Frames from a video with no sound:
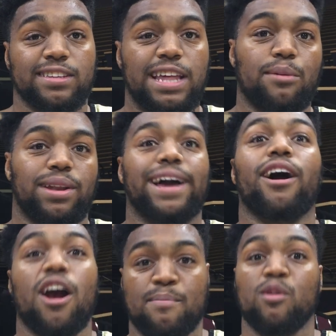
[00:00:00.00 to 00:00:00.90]
So they were
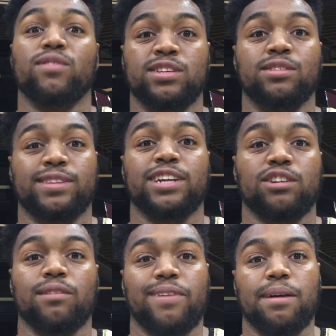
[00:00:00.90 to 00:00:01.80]
like, all right, prove it to us
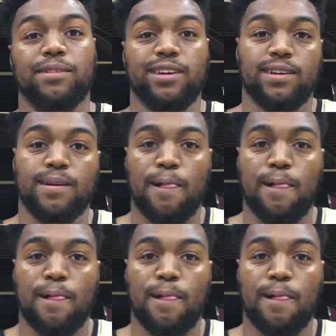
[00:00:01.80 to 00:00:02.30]
that you're a family.